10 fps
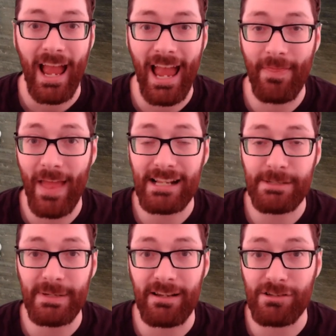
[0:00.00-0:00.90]
And
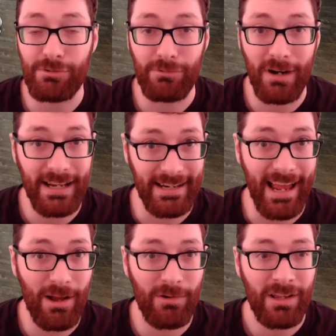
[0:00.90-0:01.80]
that's because right
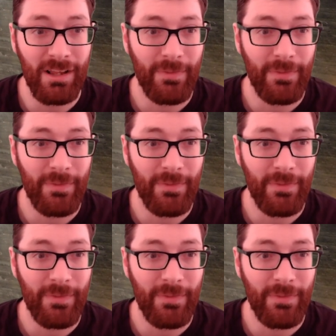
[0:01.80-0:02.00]
now,